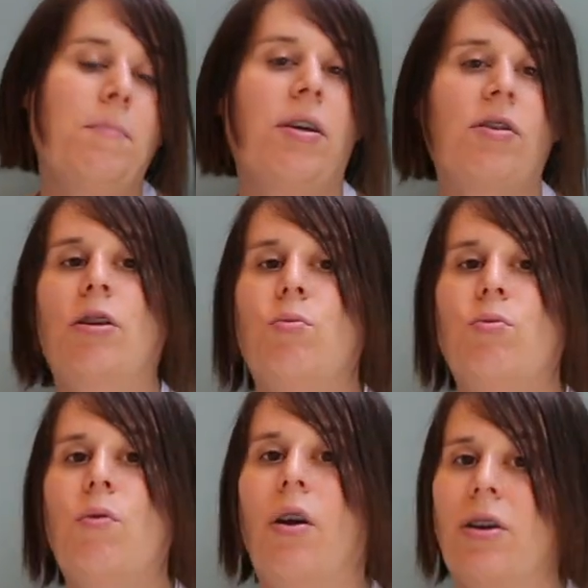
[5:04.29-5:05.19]
image and it
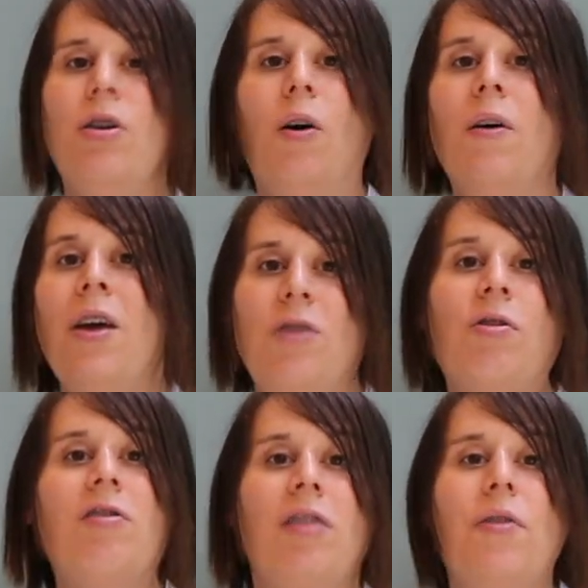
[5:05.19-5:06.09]
would work. No,
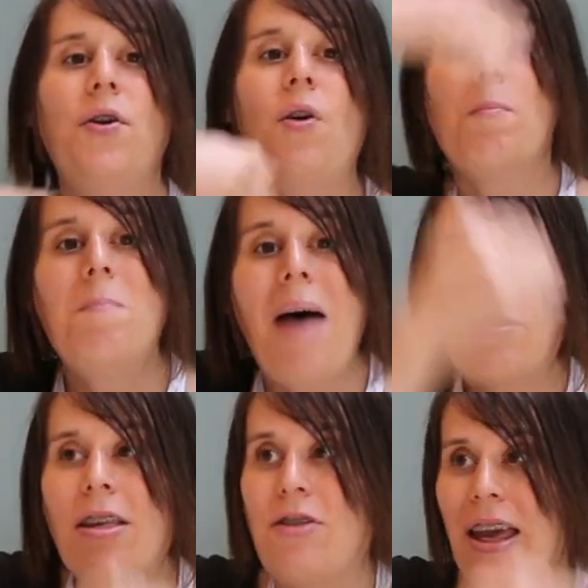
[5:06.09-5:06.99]
your
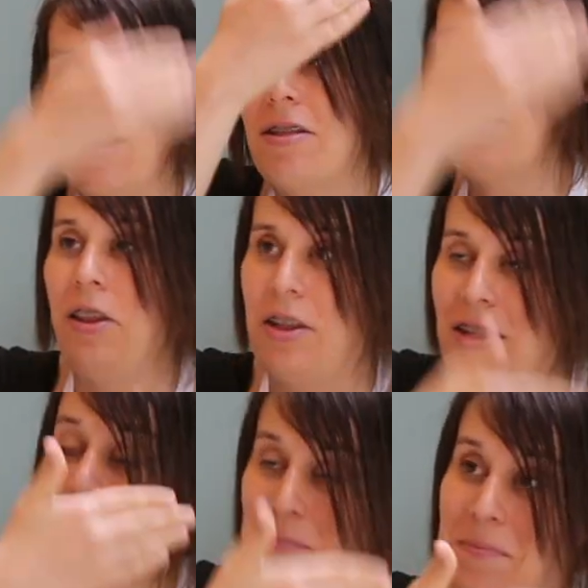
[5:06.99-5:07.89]
messaging is still the
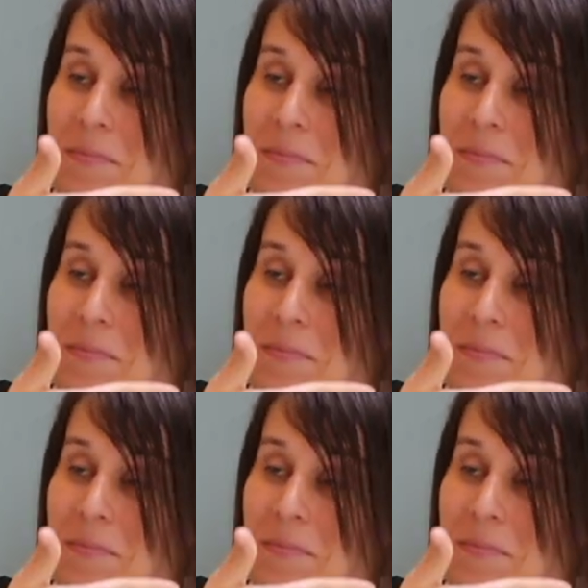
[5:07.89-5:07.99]
same.